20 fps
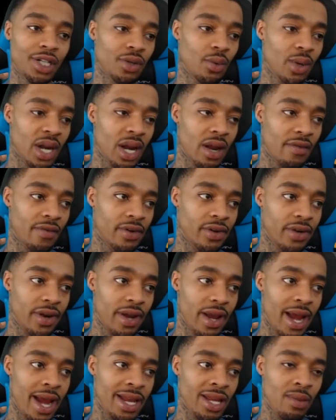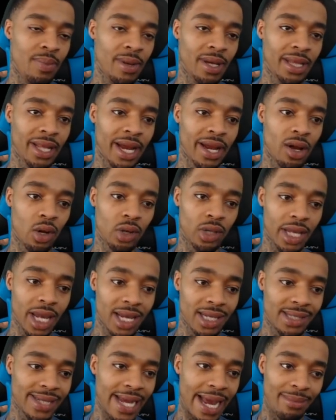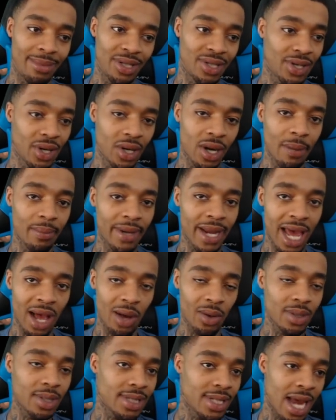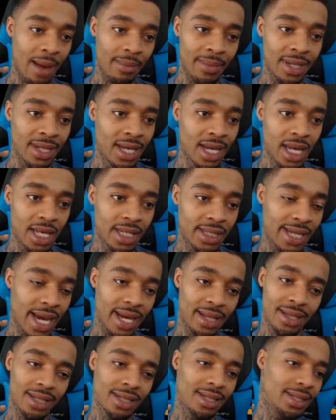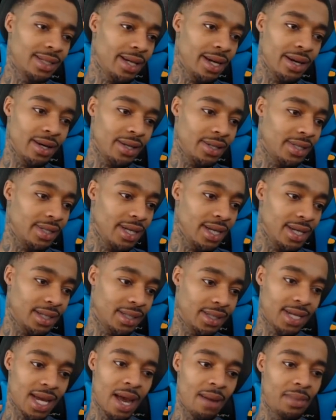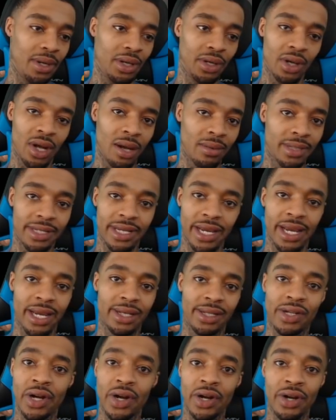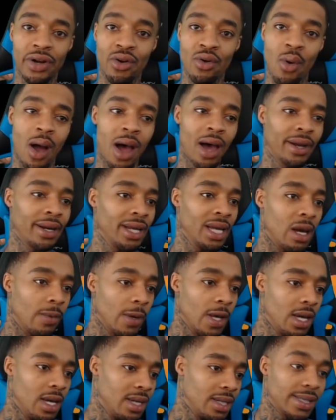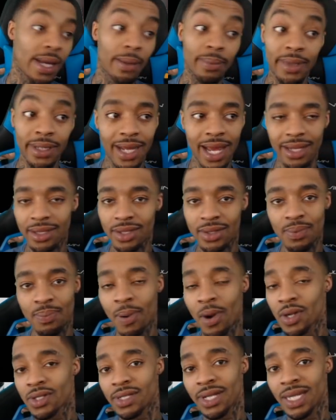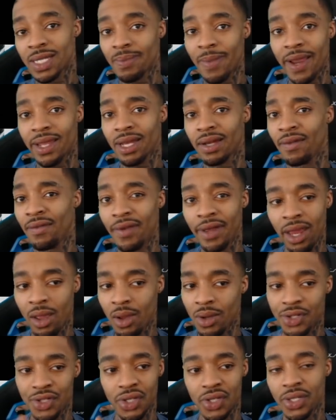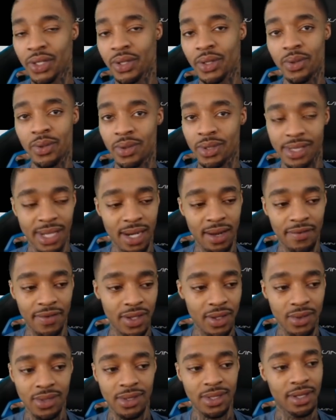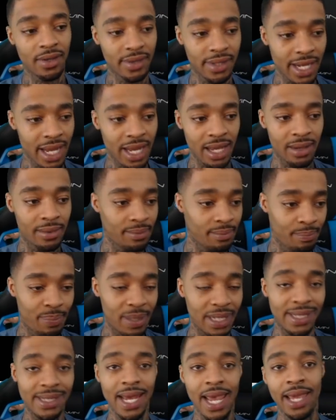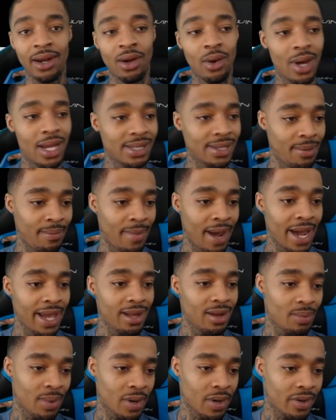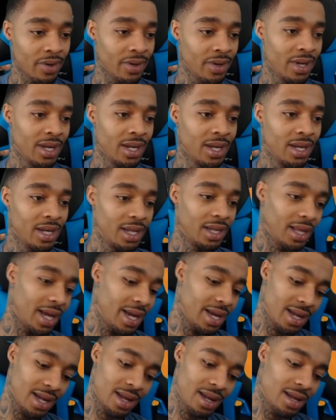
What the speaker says: or whatever, and you be like, okay, it's time to turn up now, it's time to take this seriously, it's time to, you know what I'm saying, turn your quality up. Something that this person that's making the video should do, instead of using the damn potato as a mic, bro. Like...